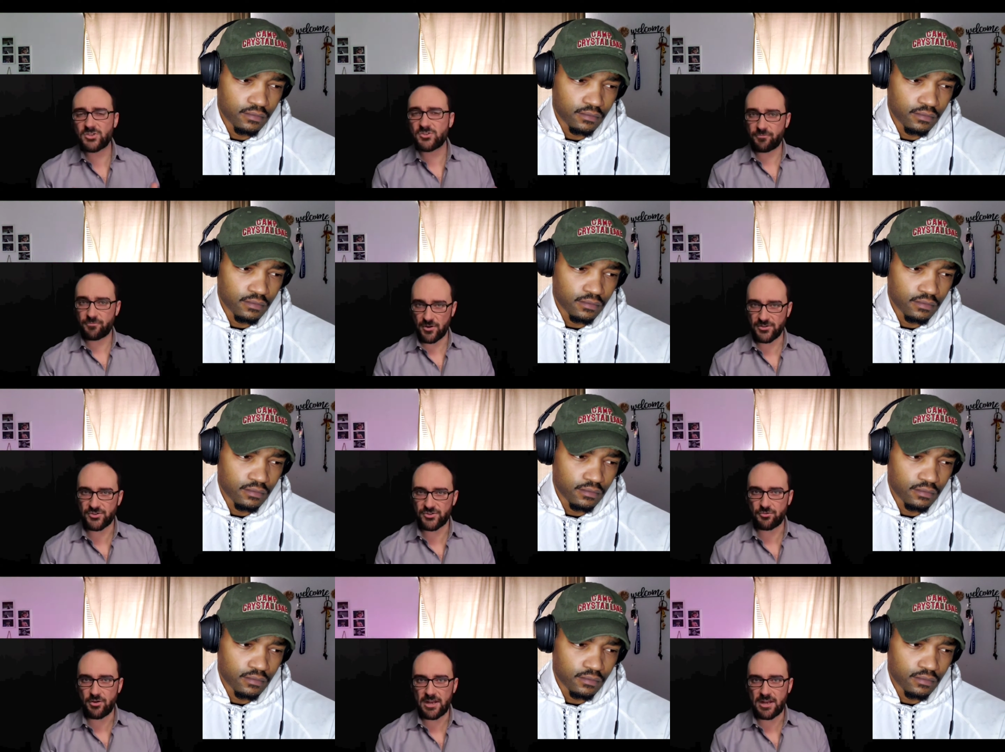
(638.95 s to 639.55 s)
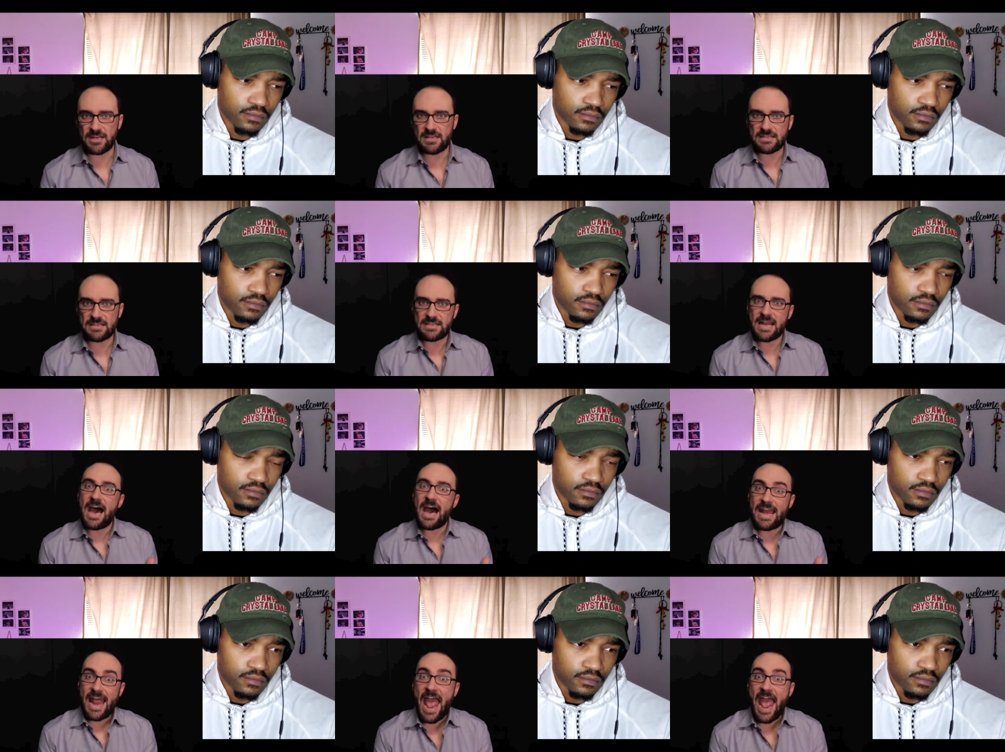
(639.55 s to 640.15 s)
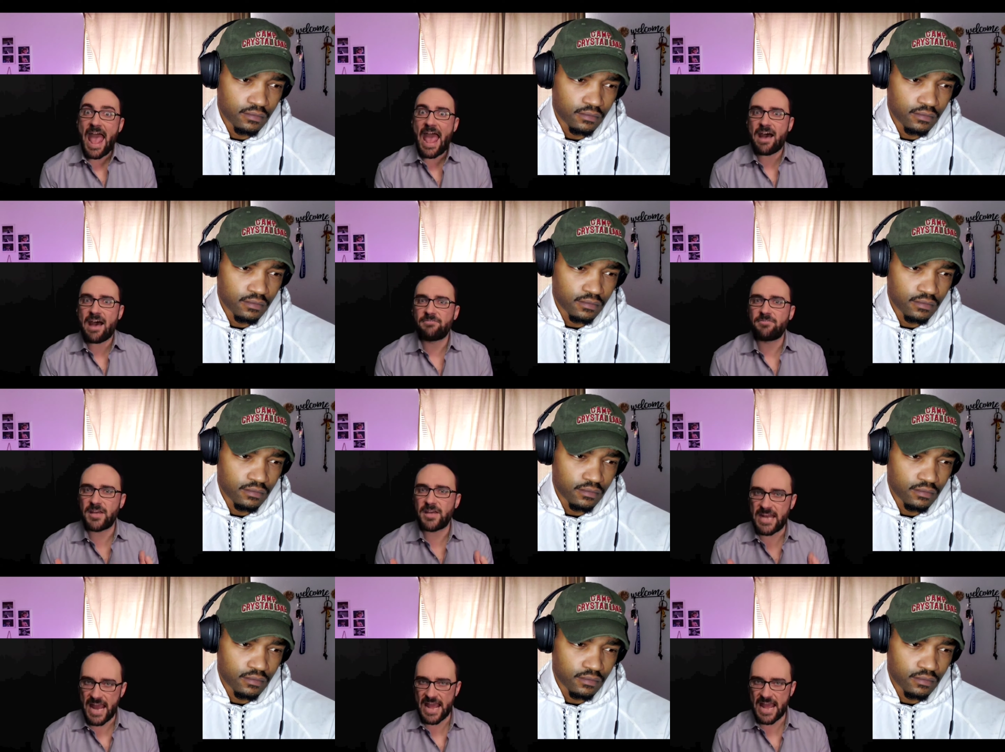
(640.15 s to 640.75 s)
Speaker 1: I know it's frustrating to not
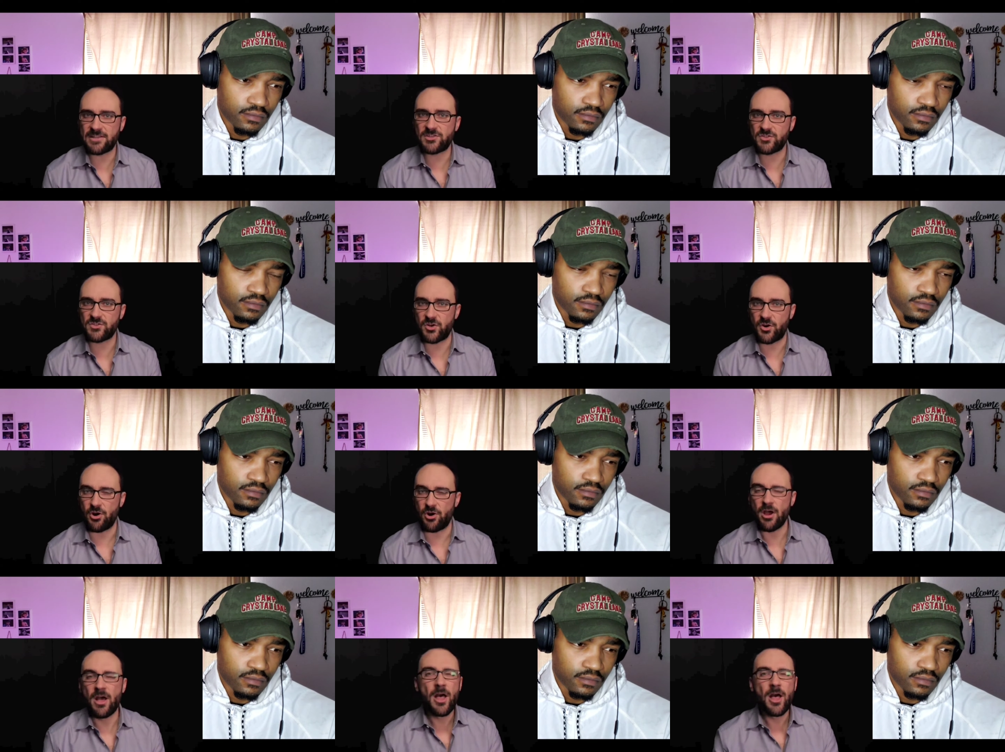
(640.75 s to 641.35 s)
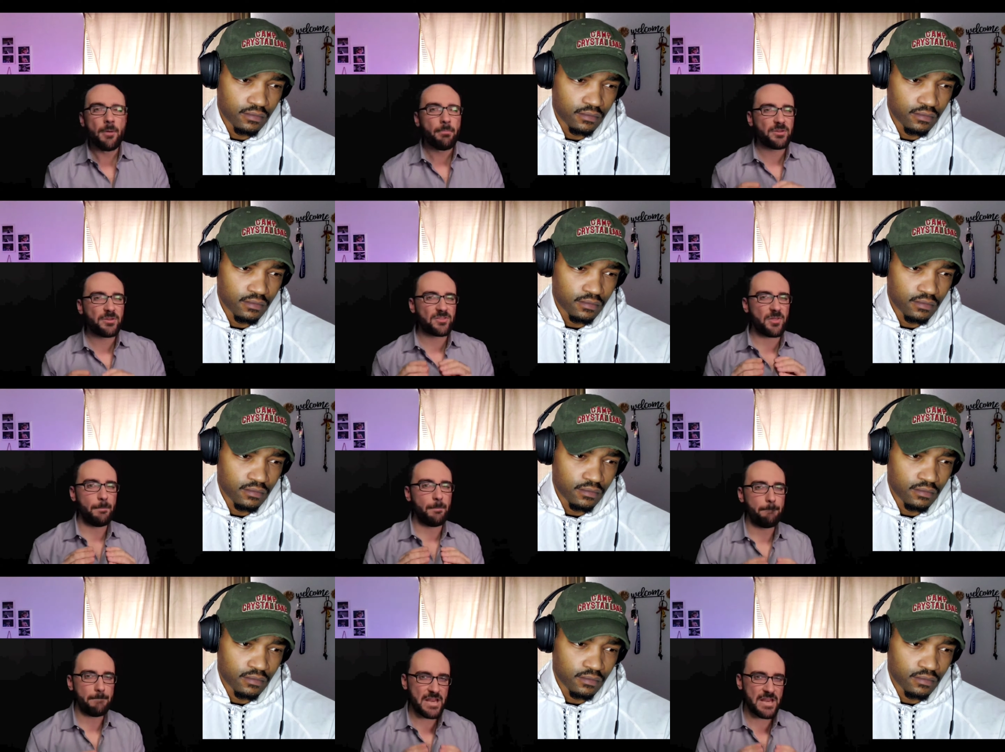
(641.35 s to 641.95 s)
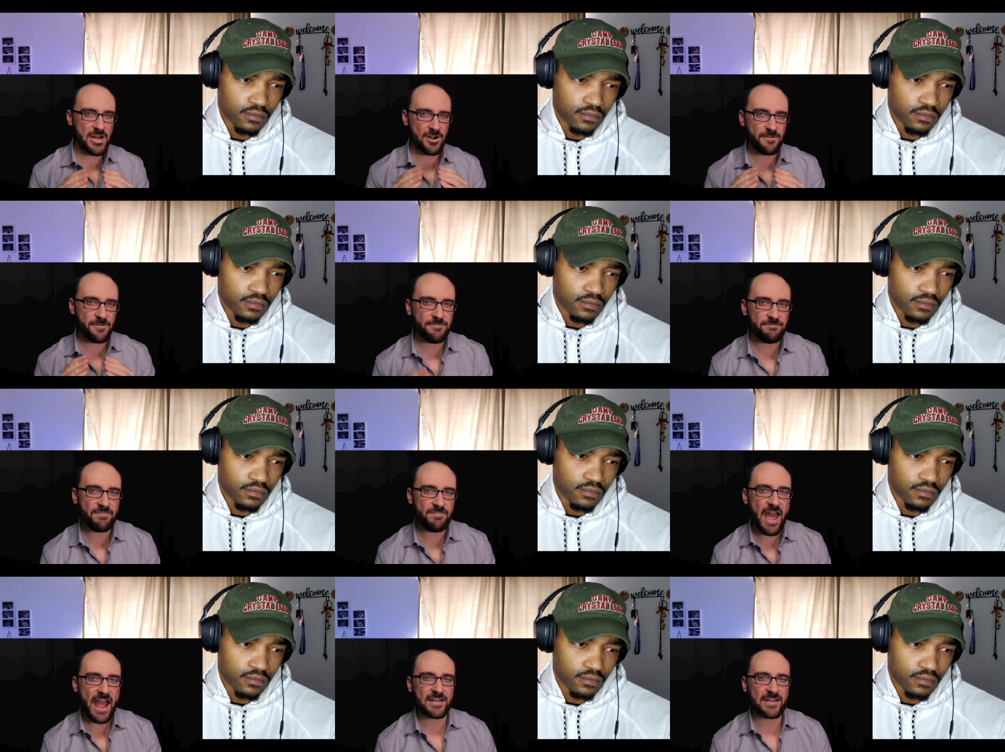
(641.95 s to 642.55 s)
have an answer, but the
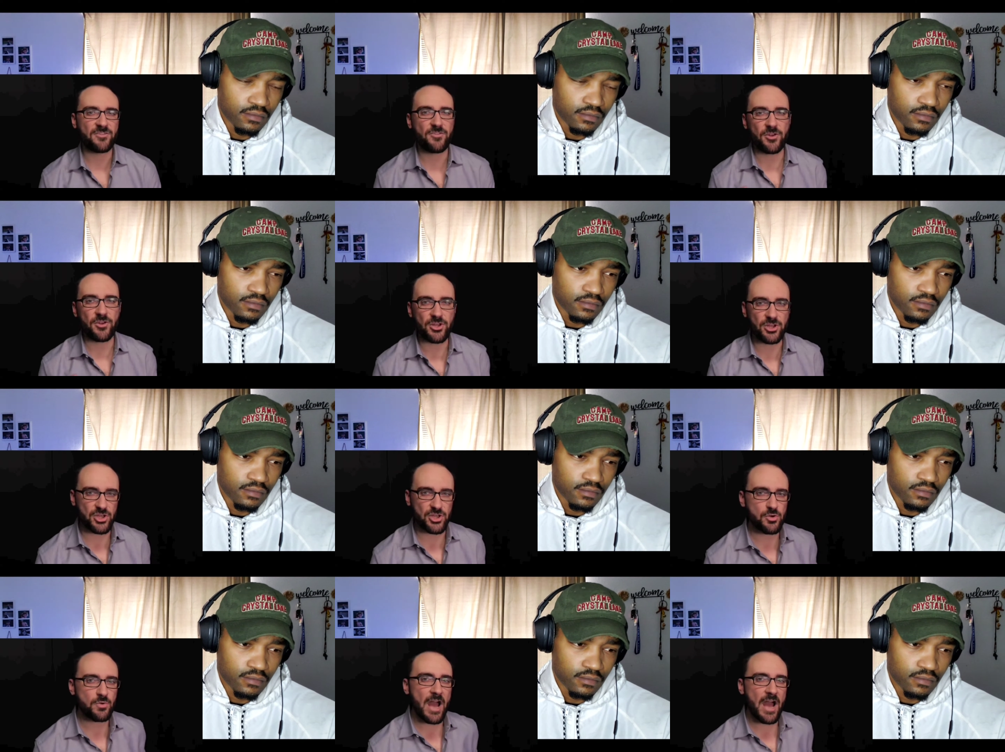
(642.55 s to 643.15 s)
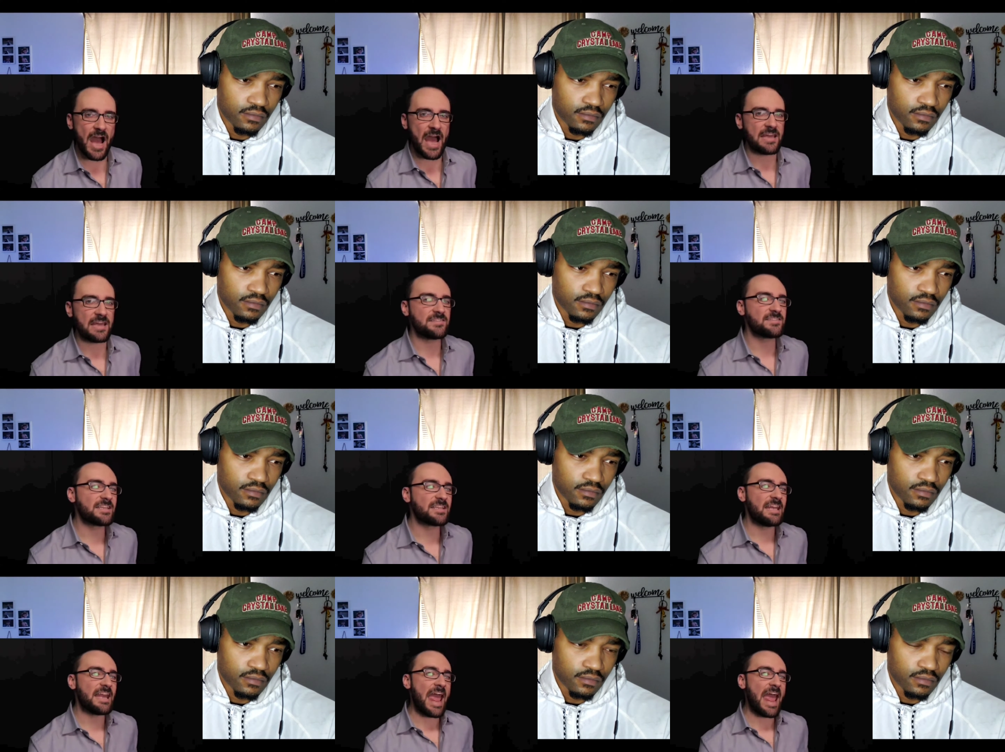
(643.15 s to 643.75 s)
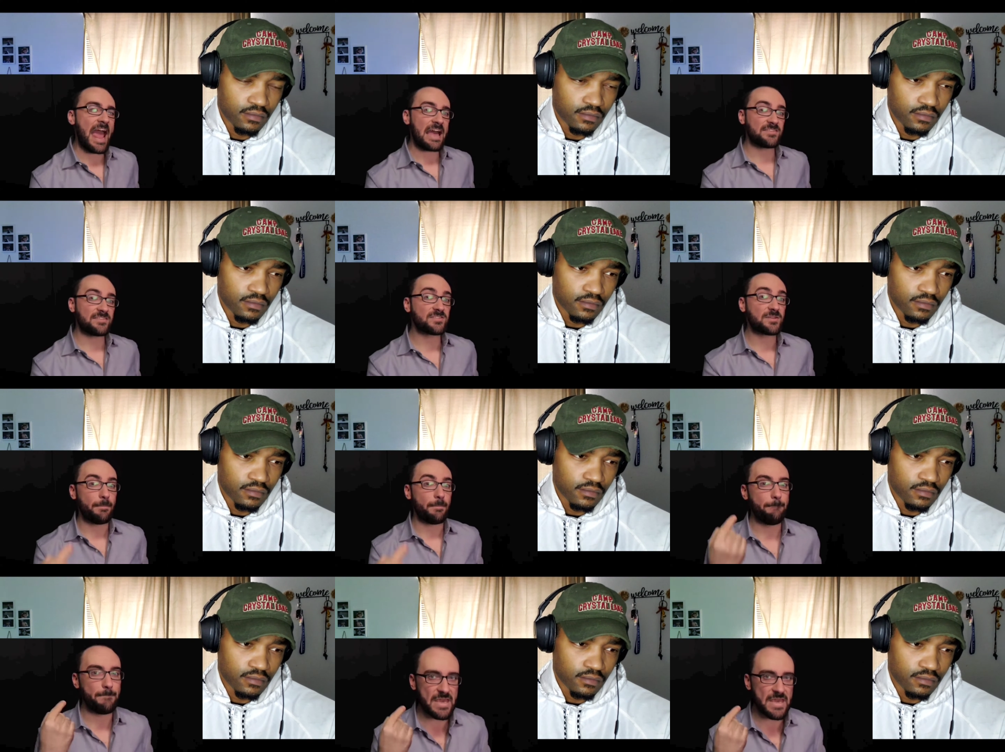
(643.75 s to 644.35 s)
mere fact that you guys can
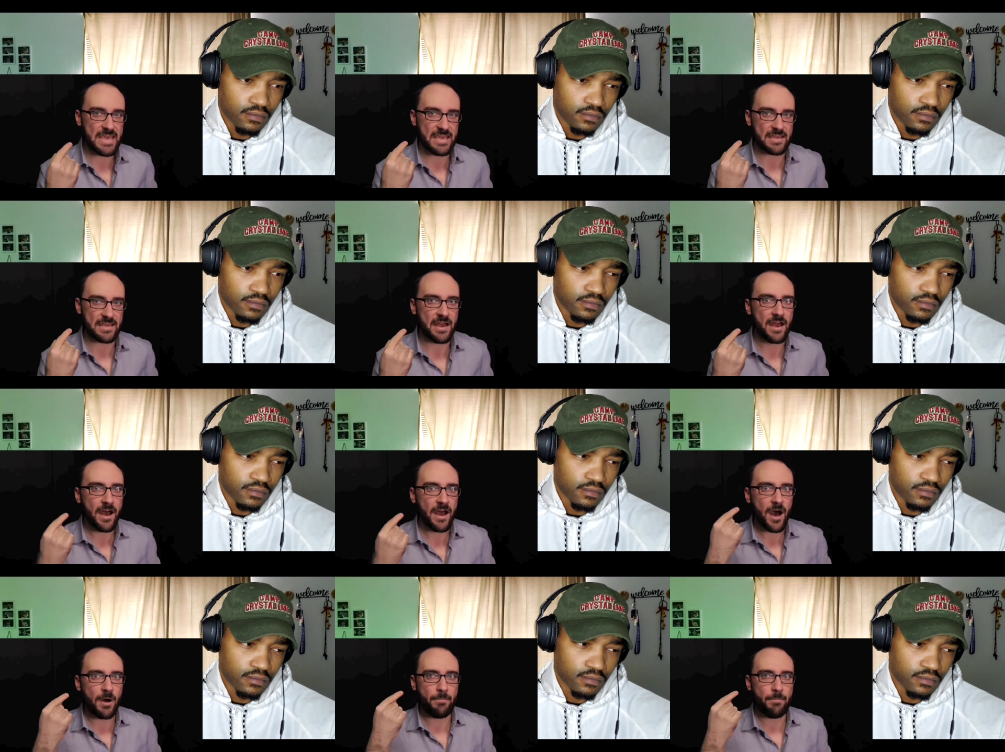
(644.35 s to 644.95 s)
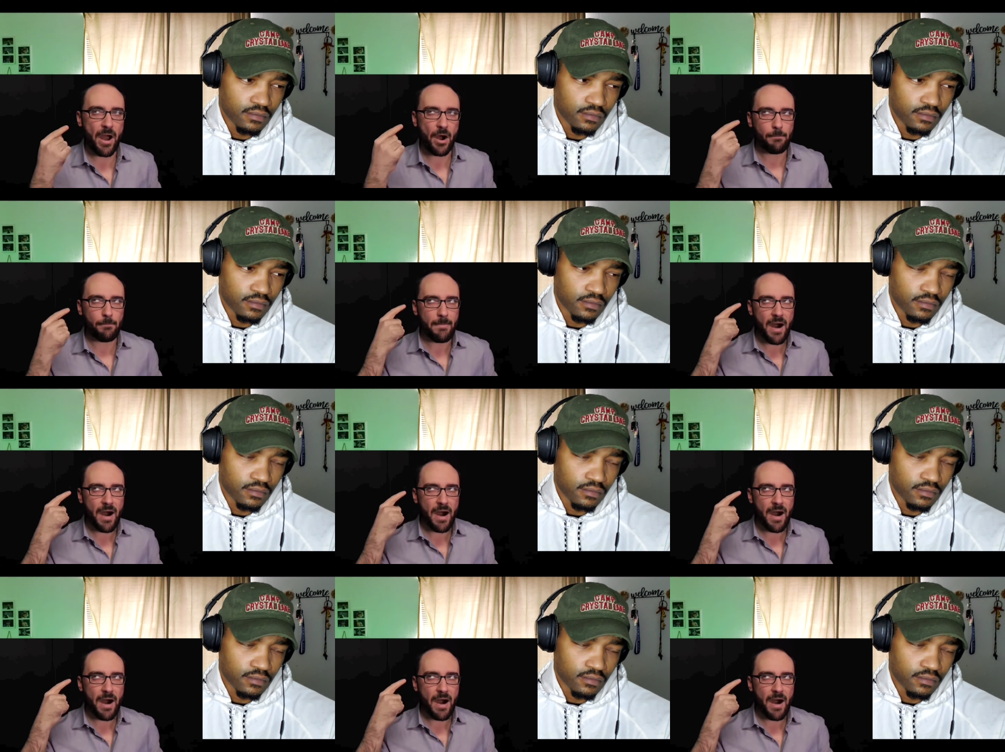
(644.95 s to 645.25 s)
ask me